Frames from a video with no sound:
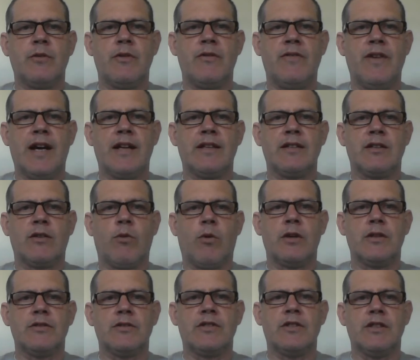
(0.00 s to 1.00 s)
affect the
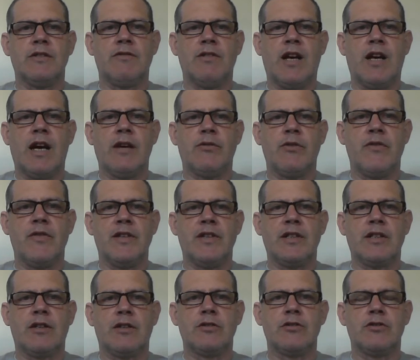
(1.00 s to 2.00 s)
quality of life within
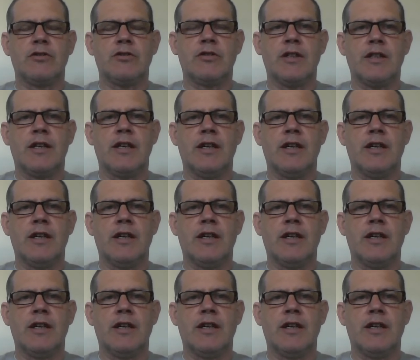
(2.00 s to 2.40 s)
a country.